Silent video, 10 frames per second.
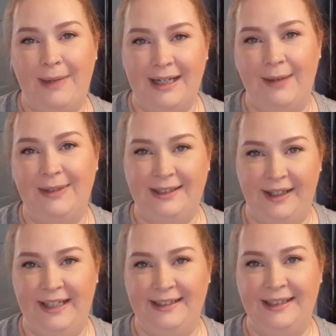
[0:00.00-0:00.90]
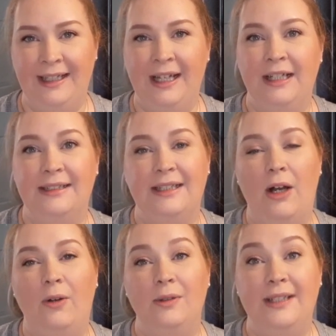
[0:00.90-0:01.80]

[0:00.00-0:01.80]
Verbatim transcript: name is Liz. So